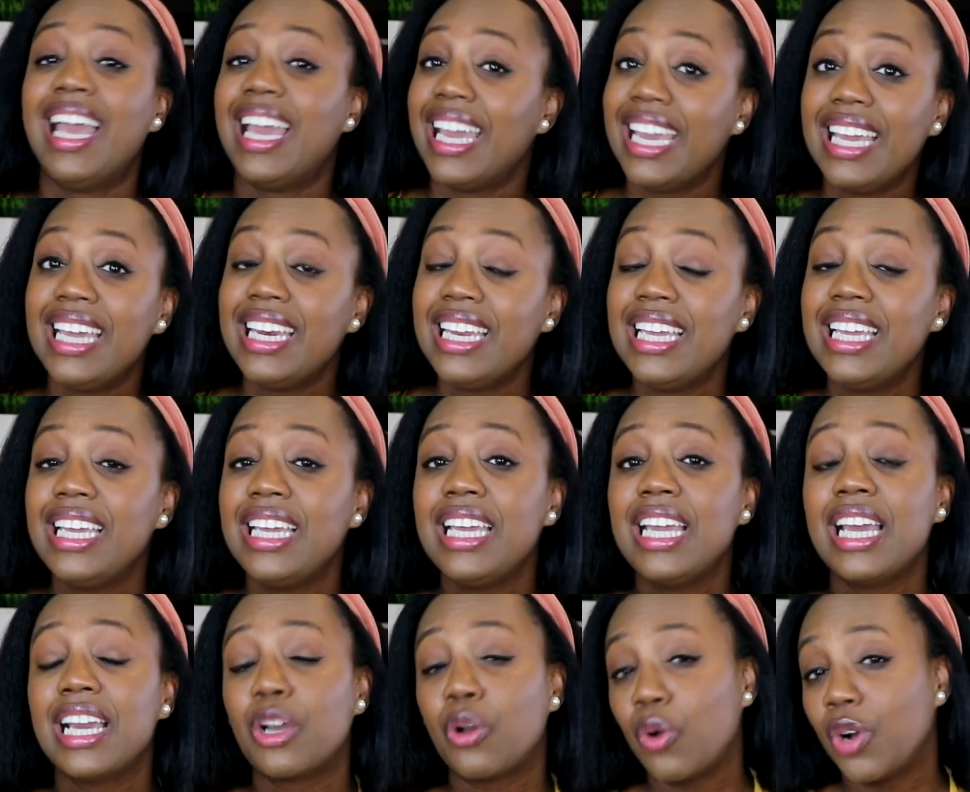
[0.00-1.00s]

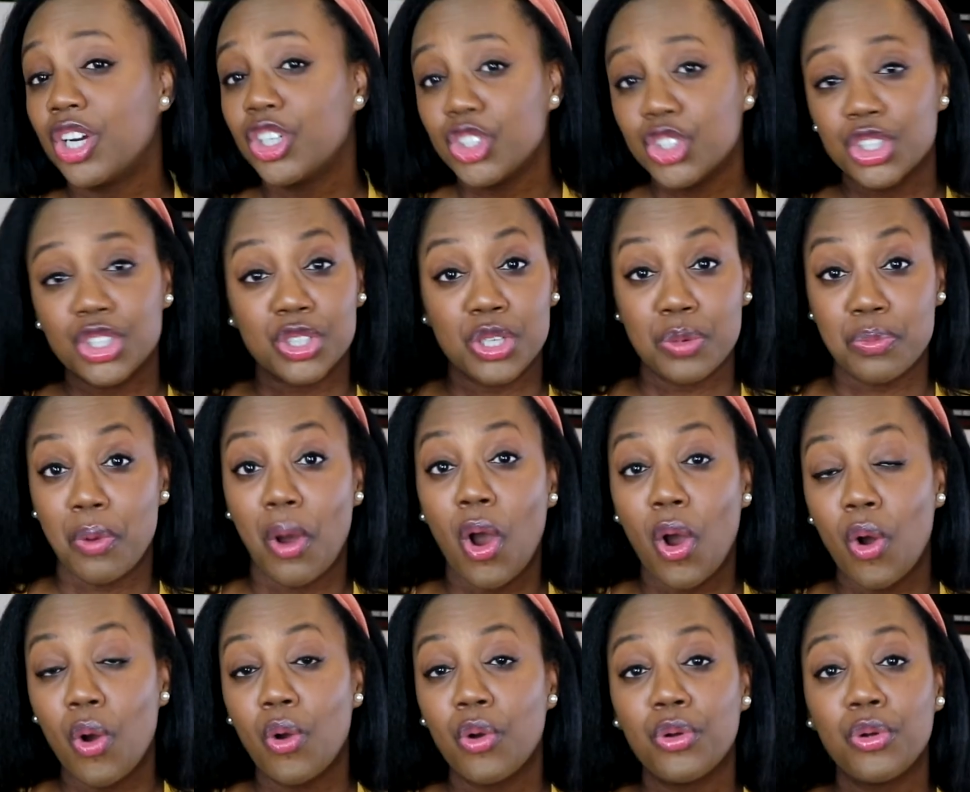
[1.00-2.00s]
Any question or
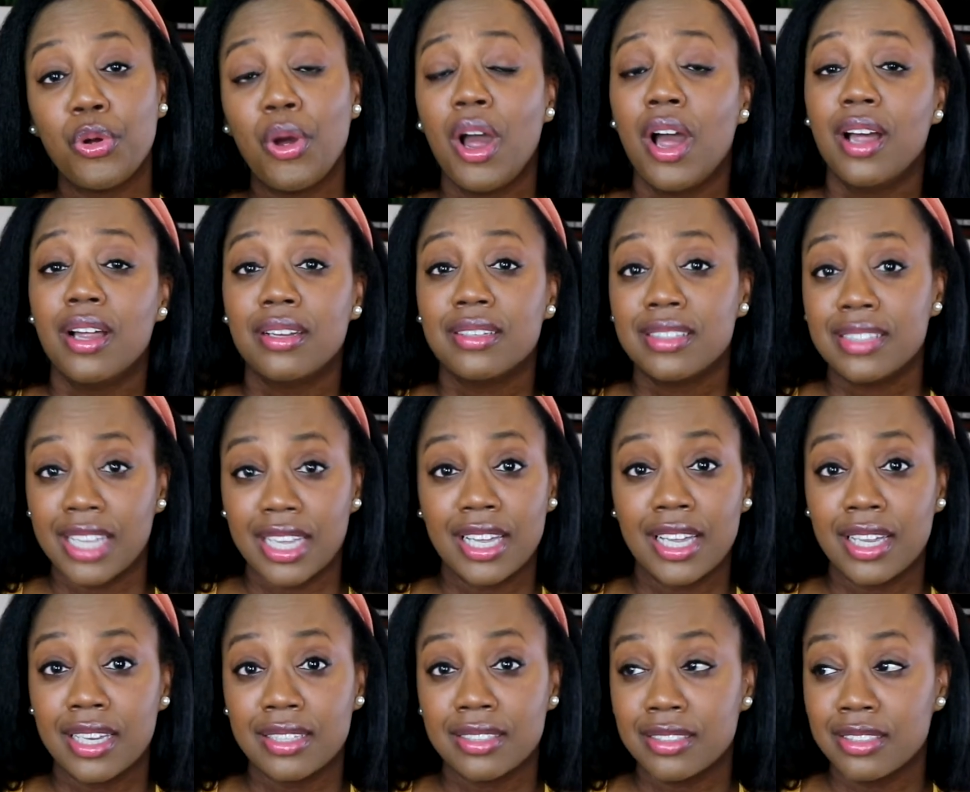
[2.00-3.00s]
poll
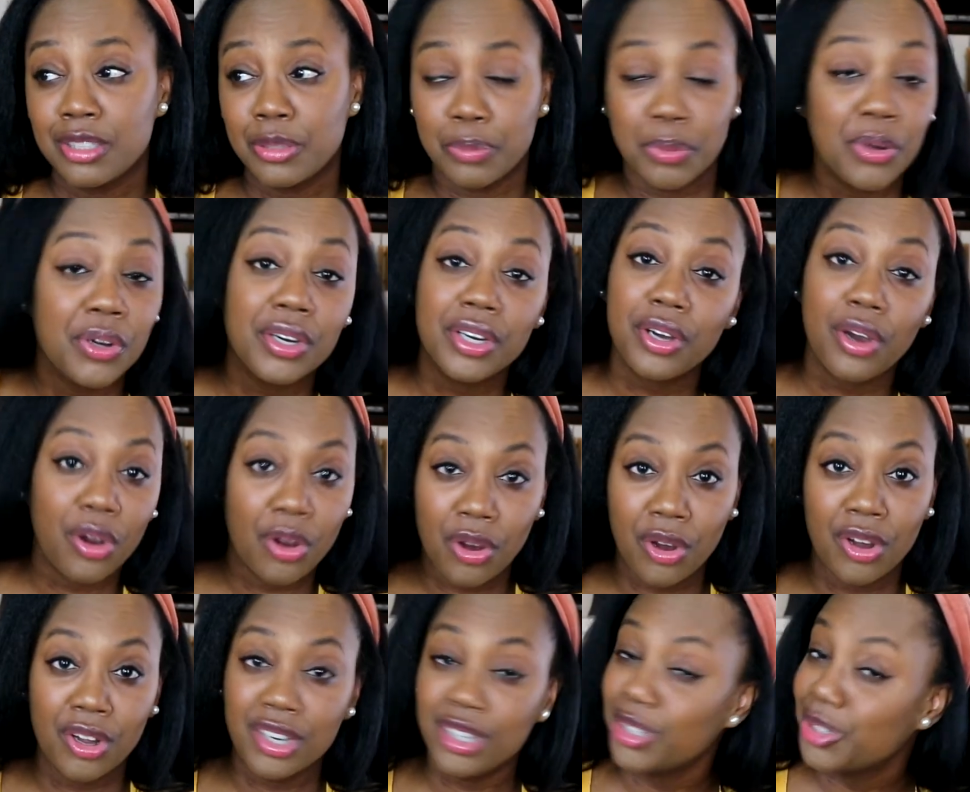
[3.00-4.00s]
that you put
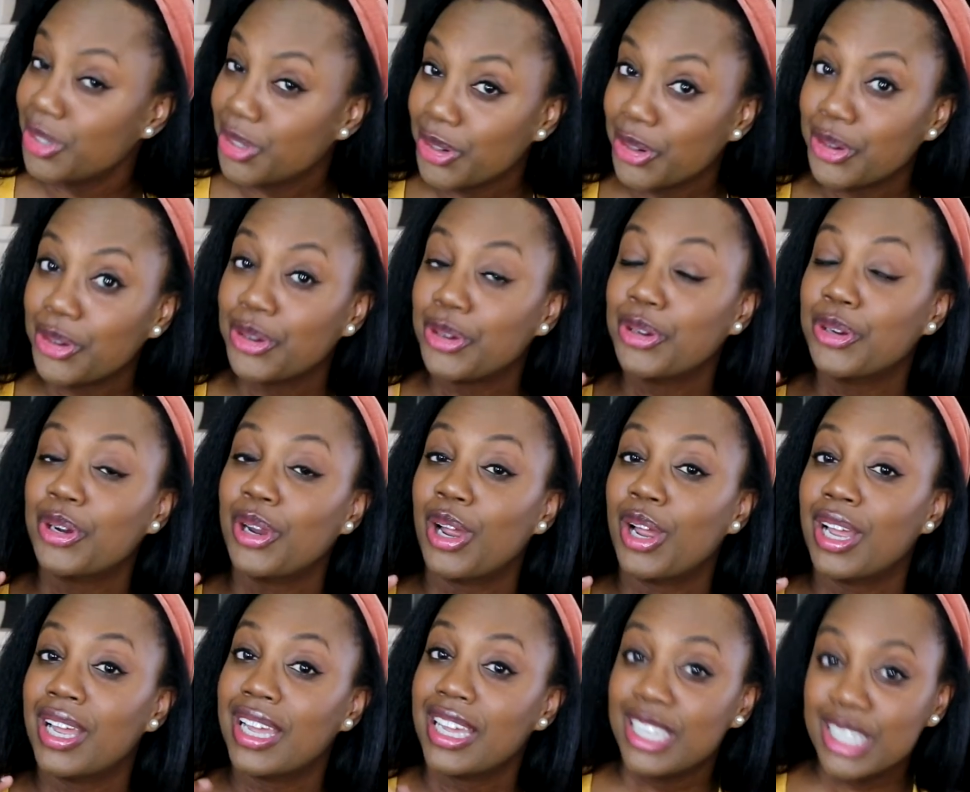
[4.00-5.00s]
on your
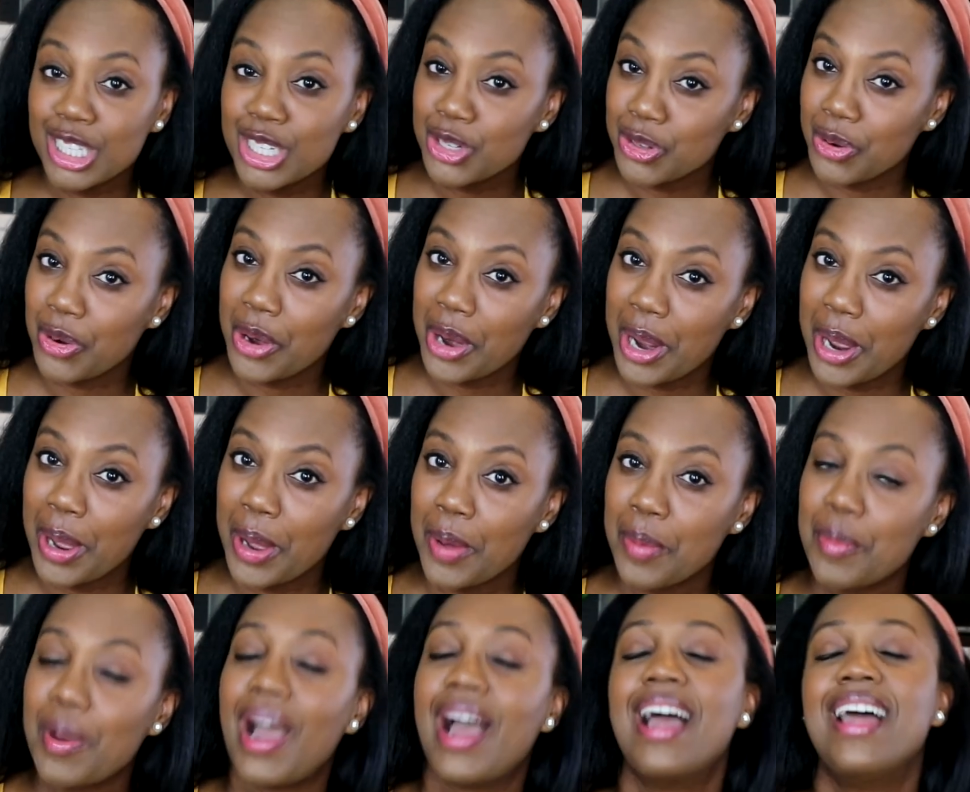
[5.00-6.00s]

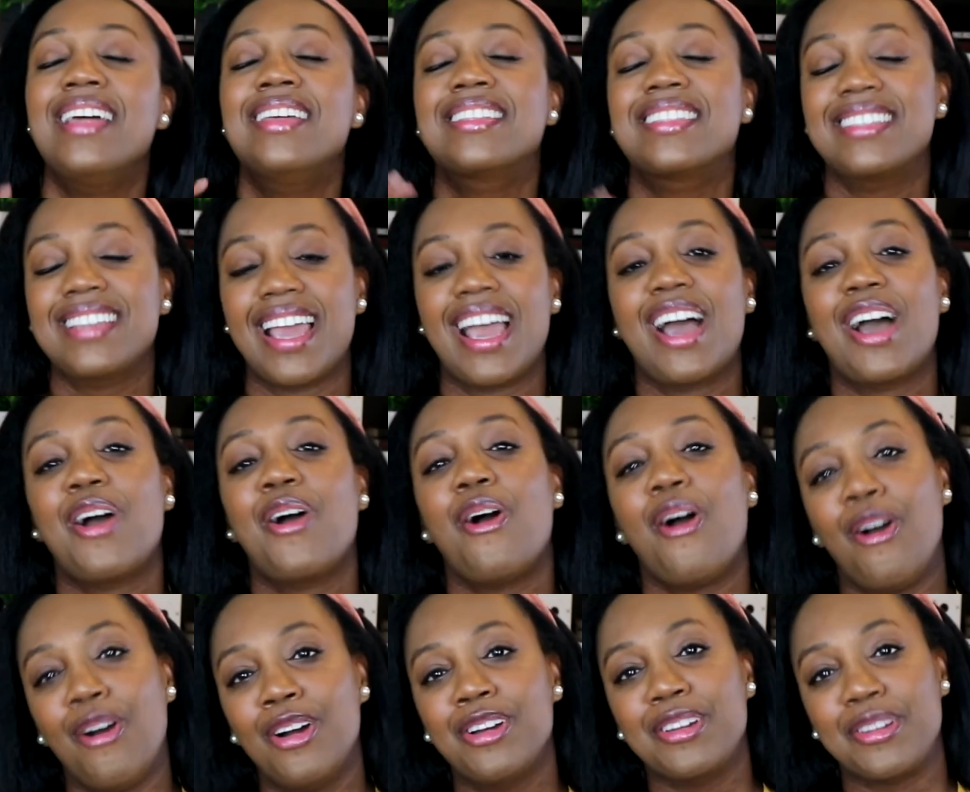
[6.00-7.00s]
Instagram is now
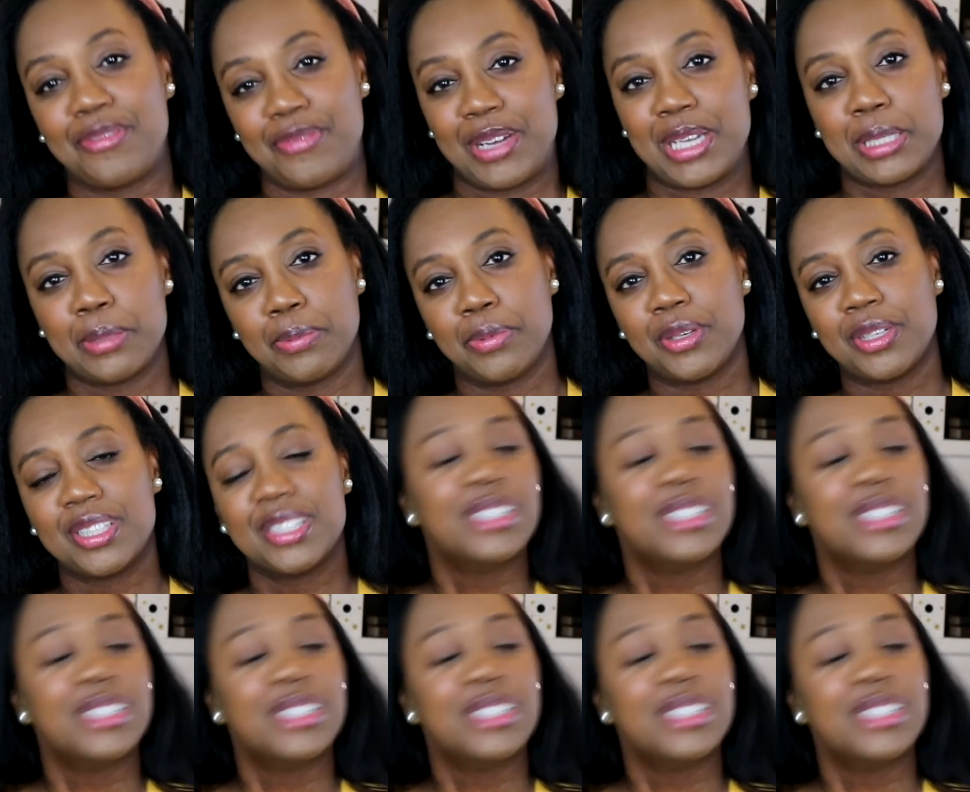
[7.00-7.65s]
on your Facebook.